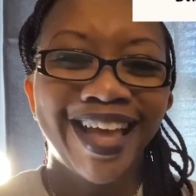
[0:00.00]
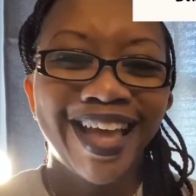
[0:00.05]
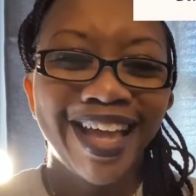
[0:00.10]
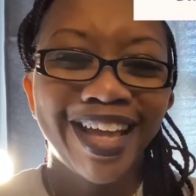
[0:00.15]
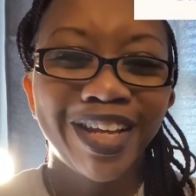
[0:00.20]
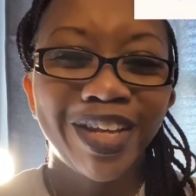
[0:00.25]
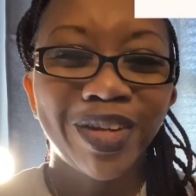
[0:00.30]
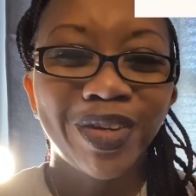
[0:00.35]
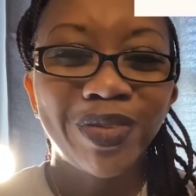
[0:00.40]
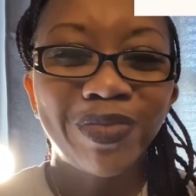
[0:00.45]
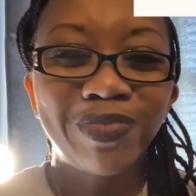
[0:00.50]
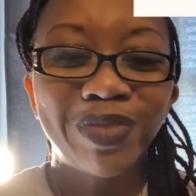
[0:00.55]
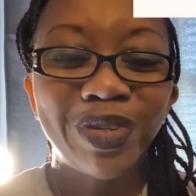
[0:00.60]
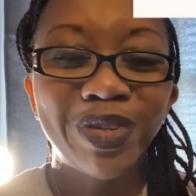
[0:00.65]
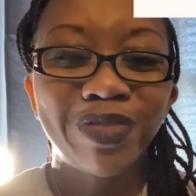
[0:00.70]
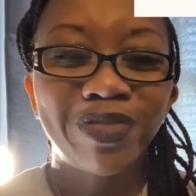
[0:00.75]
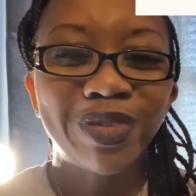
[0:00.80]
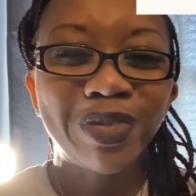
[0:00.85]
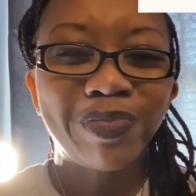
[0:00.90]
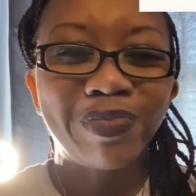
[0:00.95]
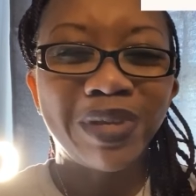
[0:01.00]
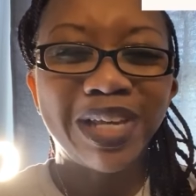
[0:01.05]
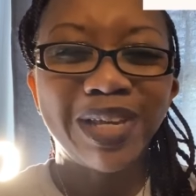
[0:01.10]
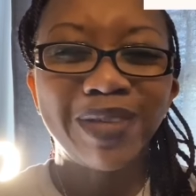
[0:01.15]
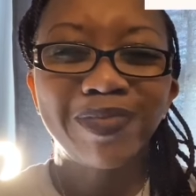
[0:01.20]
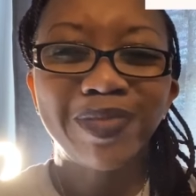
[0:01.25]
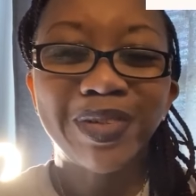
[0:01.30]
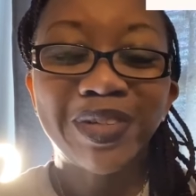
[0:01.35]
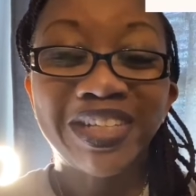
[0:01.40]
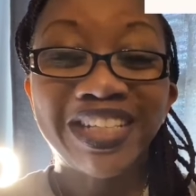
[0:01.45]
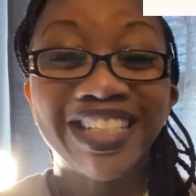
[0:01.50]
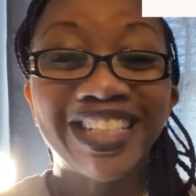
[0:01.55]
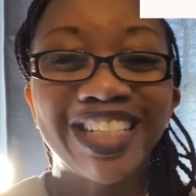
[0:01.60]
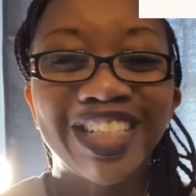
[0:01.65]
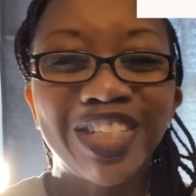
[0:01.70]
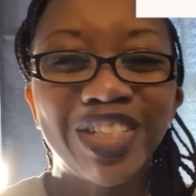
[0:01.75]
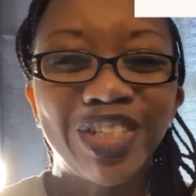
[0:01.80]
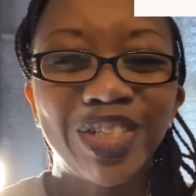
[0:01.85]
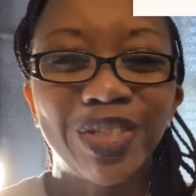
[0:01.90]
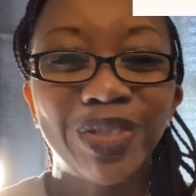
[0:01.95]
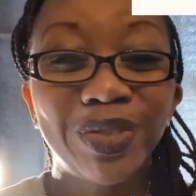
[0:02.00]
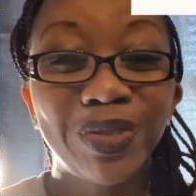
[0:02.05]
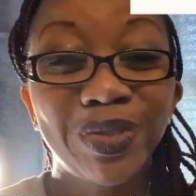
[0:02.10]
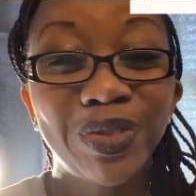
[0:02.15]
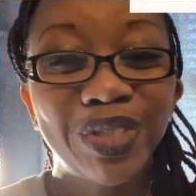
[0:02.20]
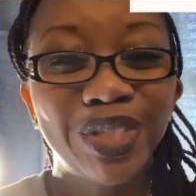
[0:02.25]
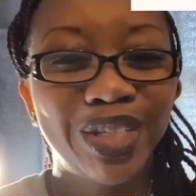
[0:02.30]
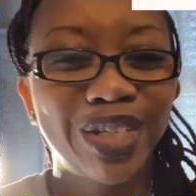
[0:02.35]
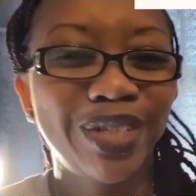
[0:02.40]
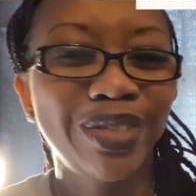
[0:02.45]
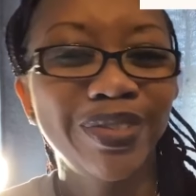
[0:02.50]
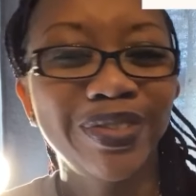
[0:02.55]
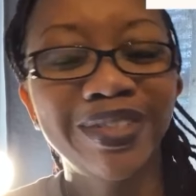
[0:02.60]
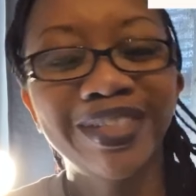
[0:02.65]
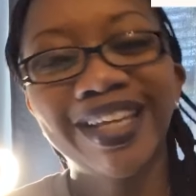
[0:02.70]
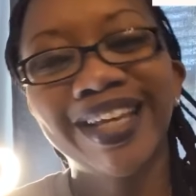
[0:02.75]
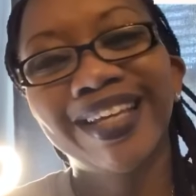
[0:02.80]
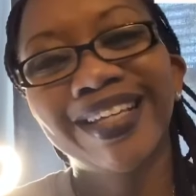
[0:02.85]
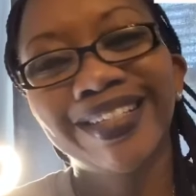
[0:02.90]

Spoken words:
Hello, beautiful people. It's a Choose Tuesday,